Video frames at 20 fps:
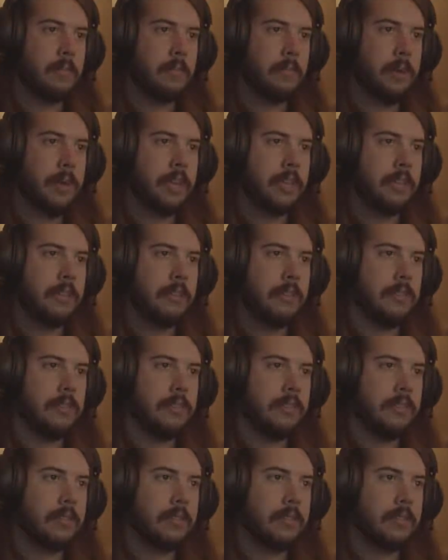
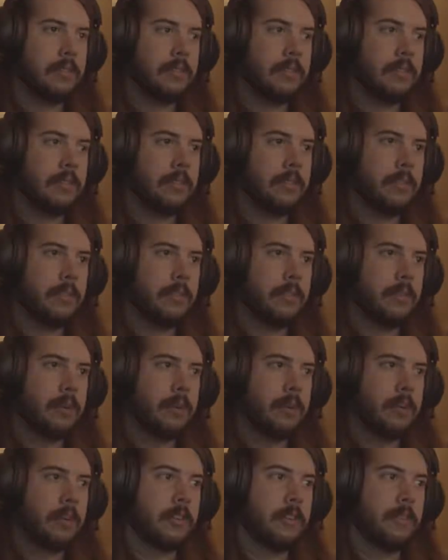bends,
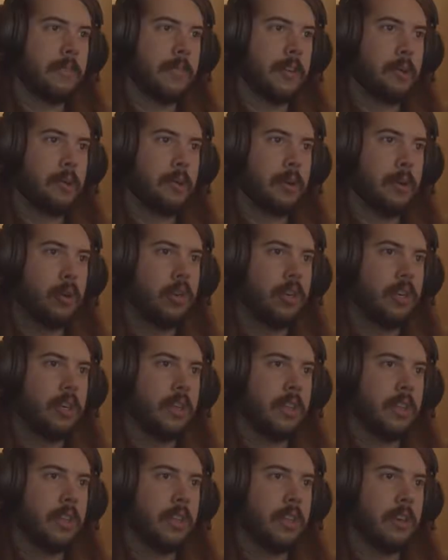we're approaching
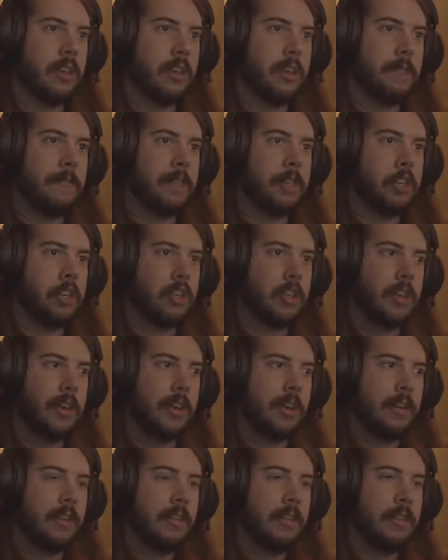the finish line.